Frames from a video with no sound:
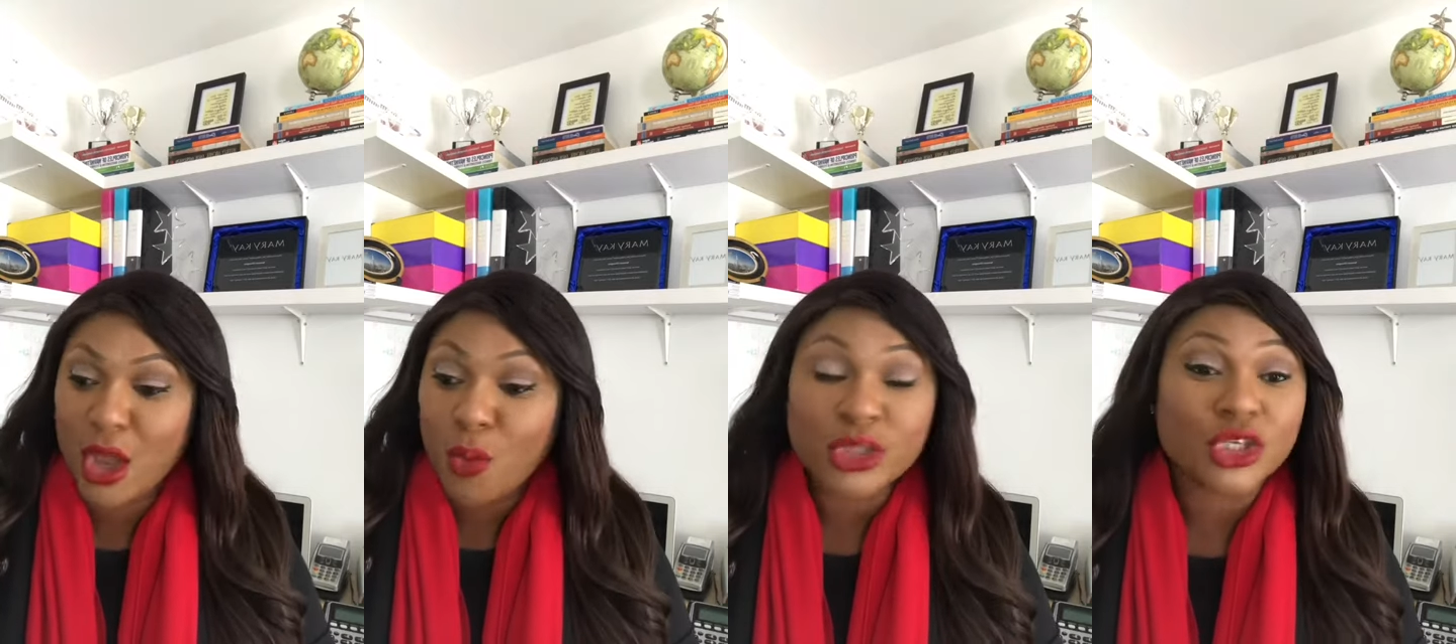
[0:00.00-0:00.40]

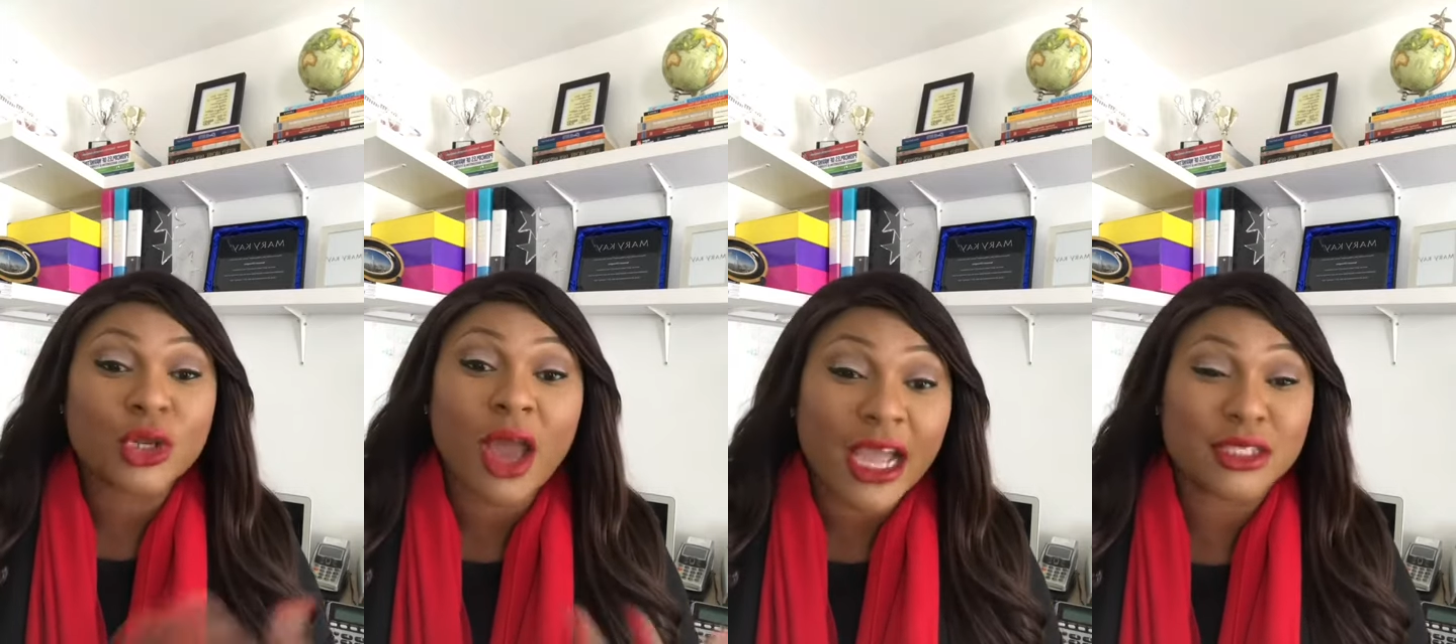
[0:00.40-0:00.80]
Would you
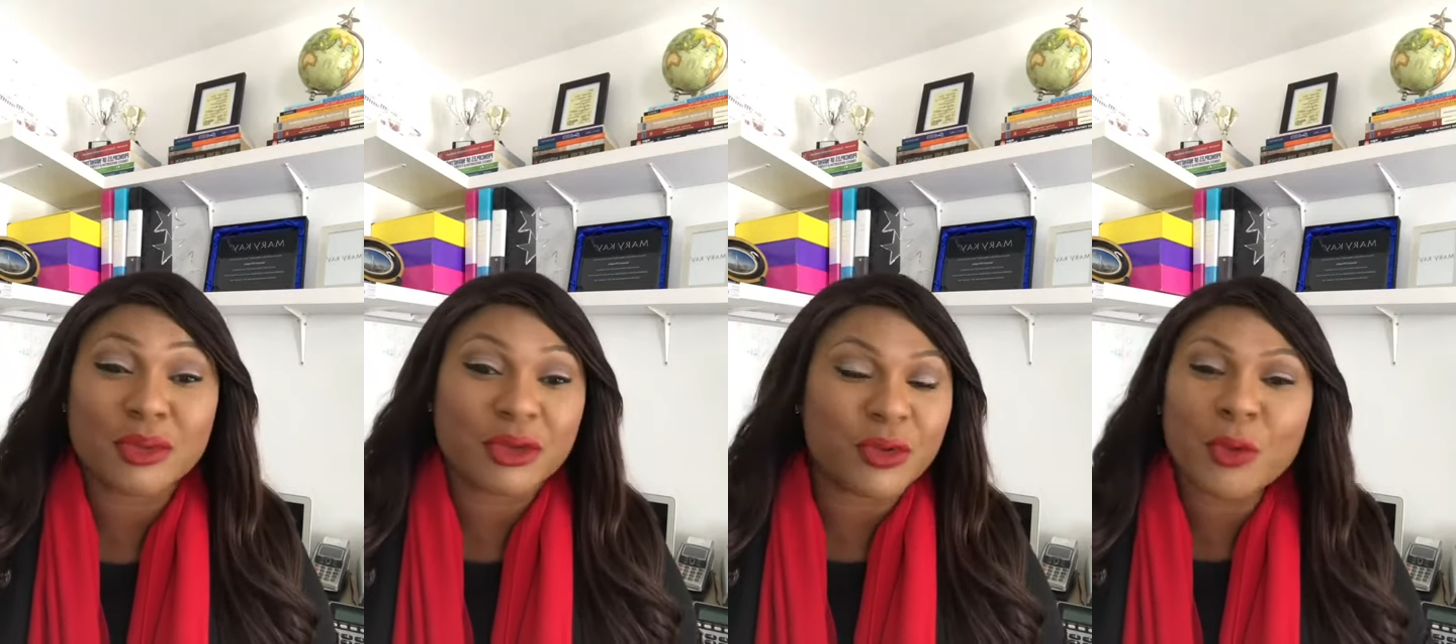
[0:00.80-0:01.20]
like to
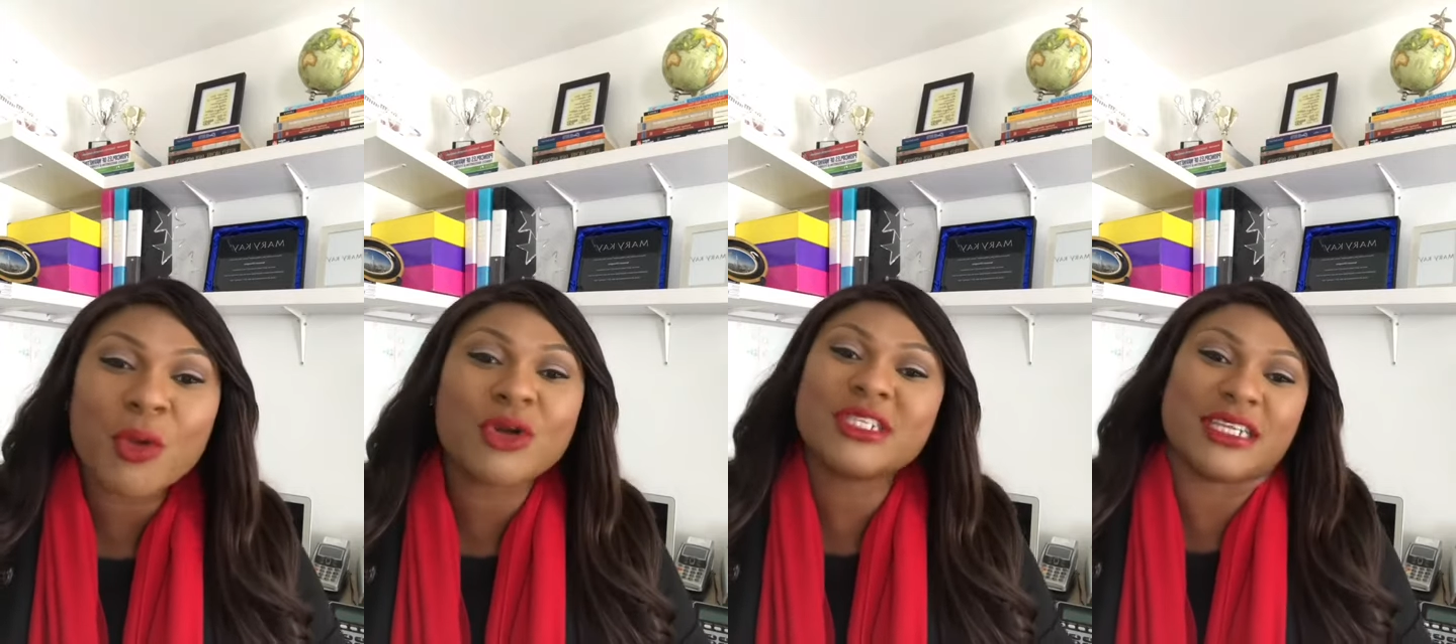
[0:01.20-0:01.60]
be
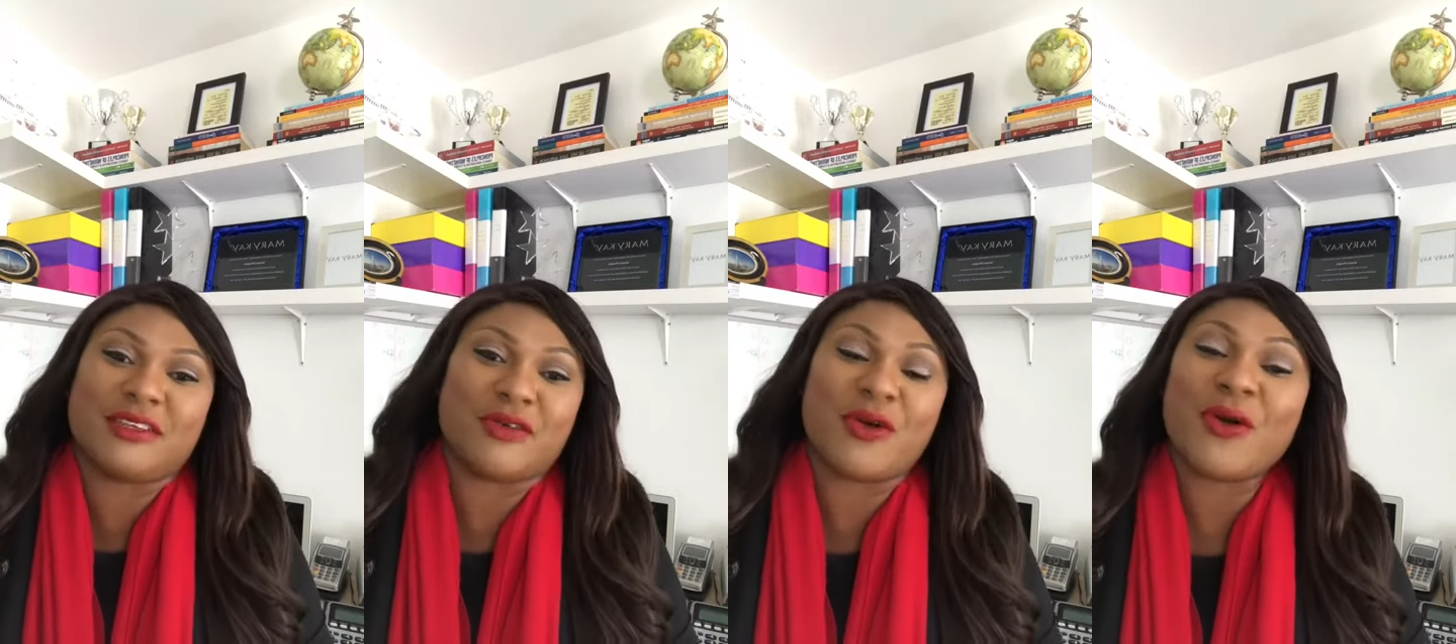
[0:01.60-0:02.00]

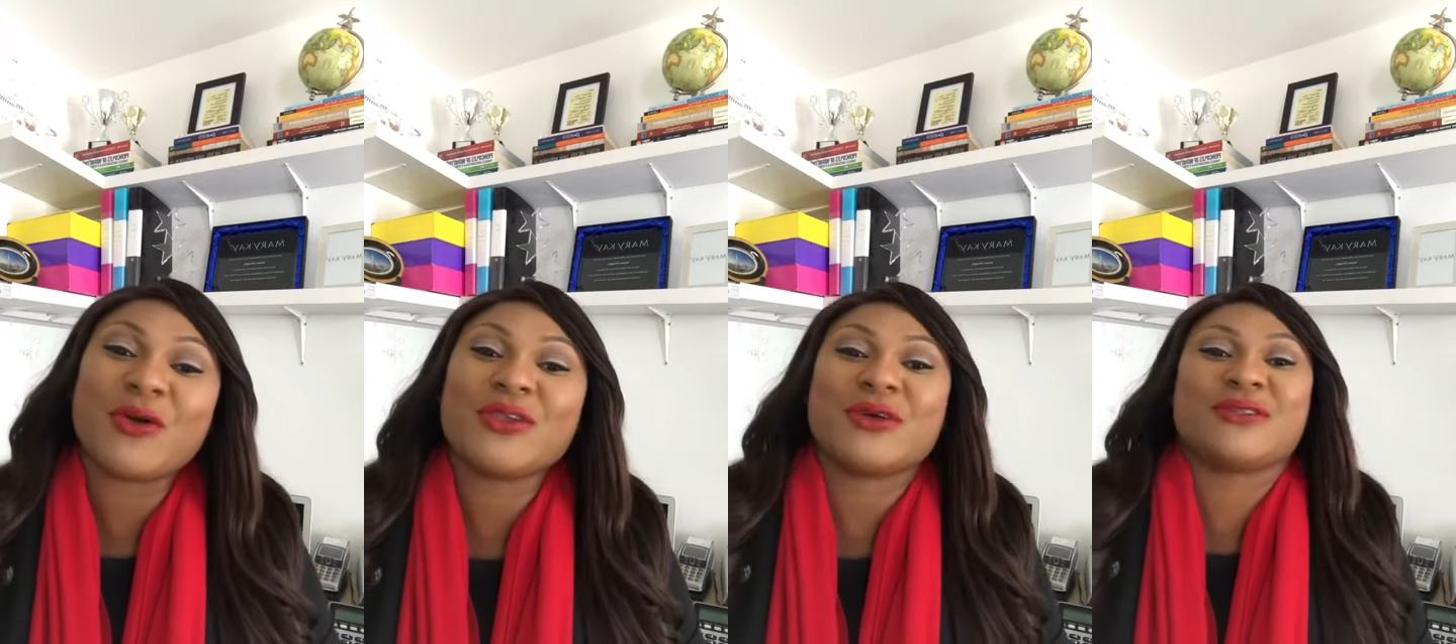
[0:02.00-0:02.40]
rewarded for
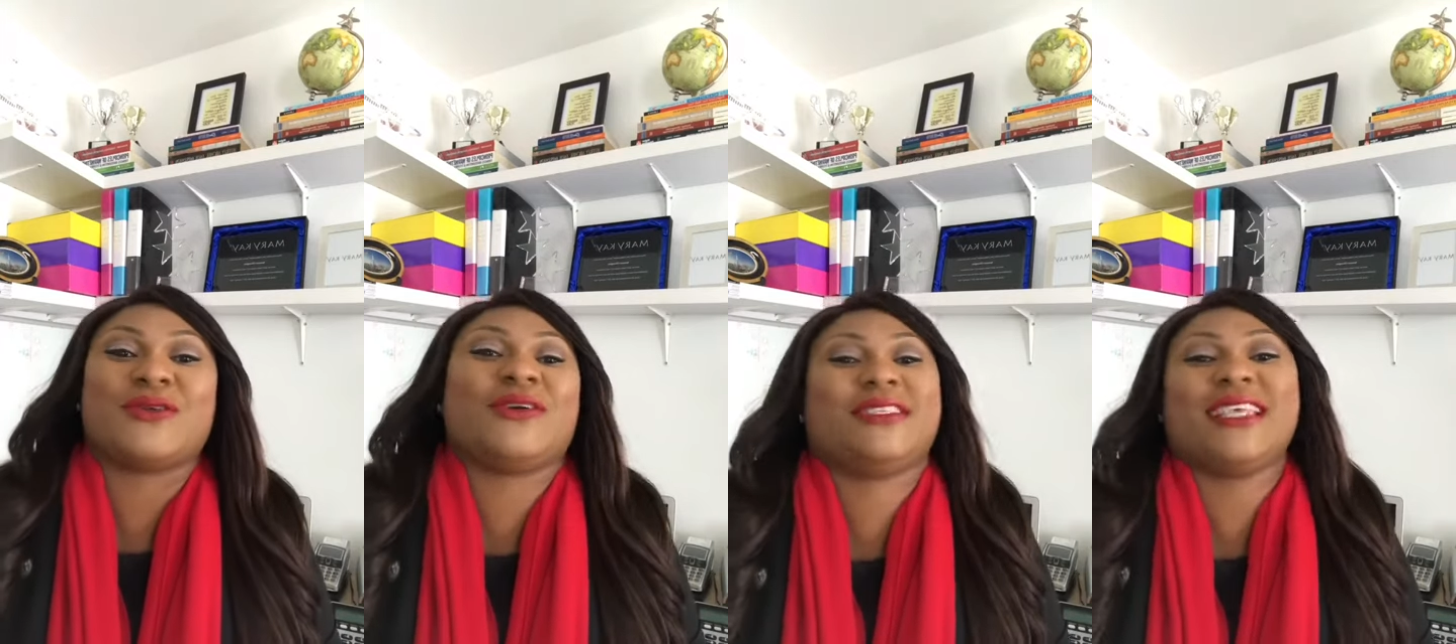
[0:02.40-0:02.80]
all your
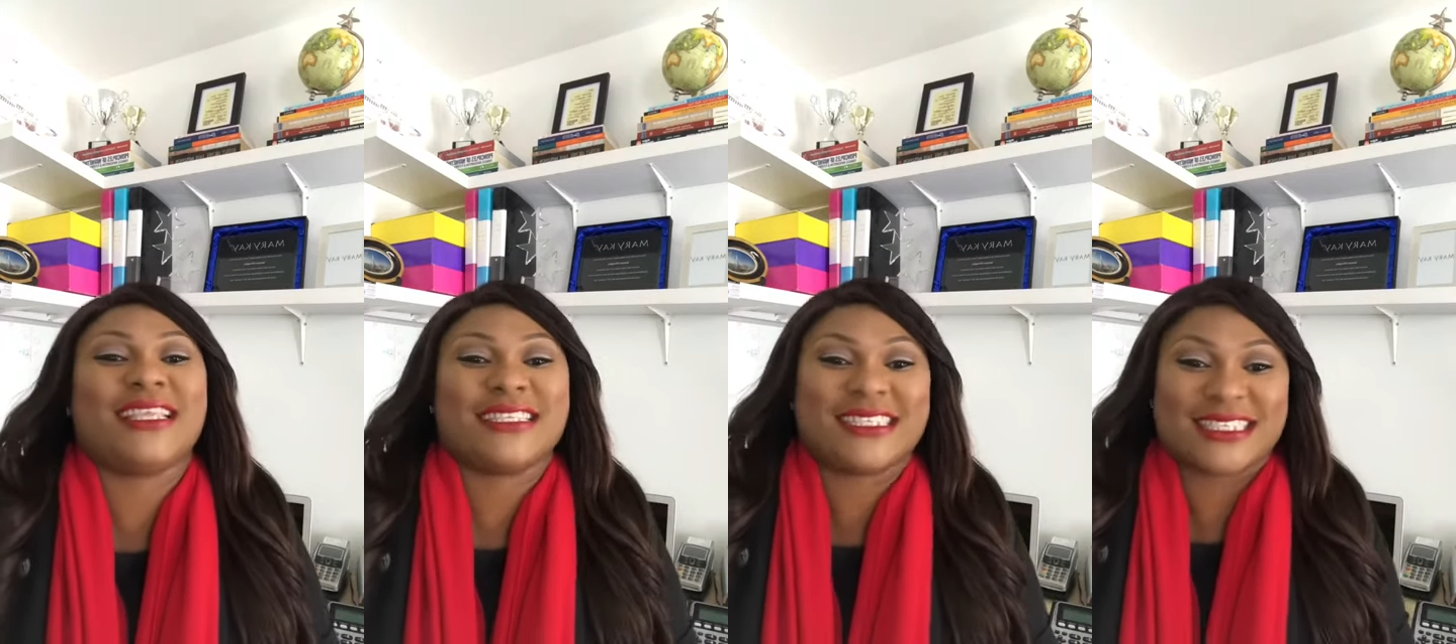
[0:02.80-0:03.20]

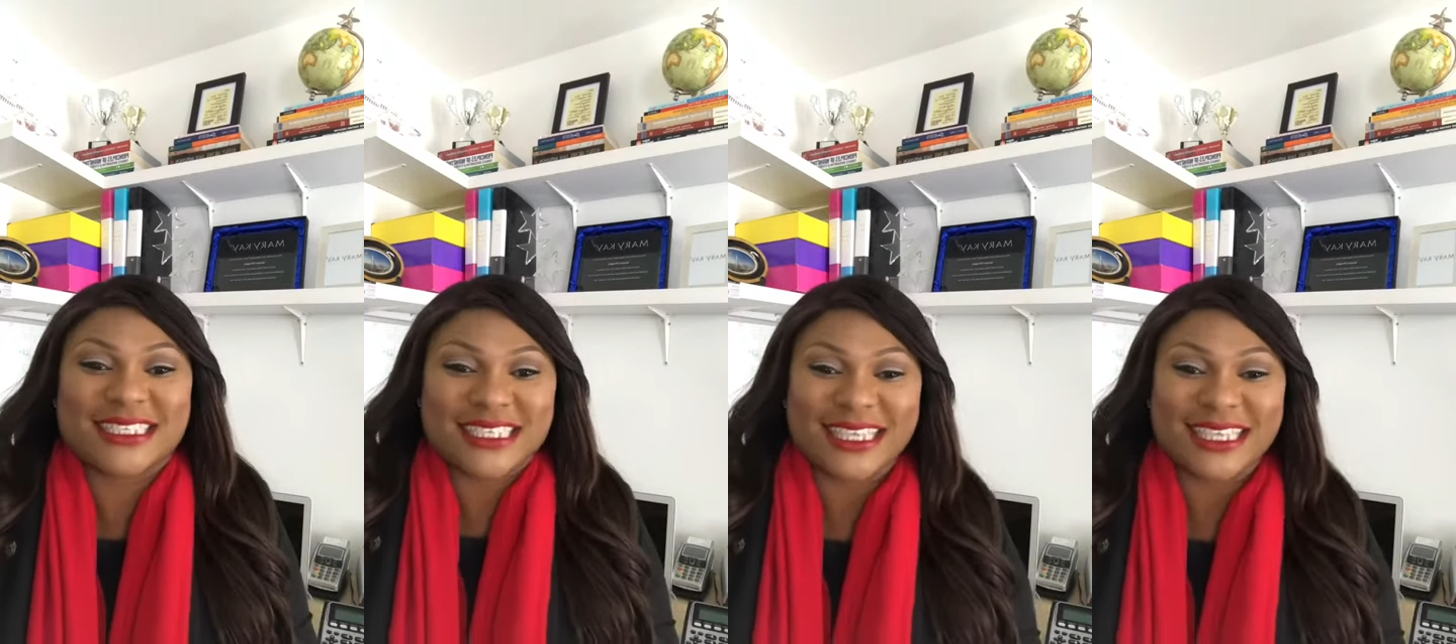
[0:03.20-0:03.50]
success?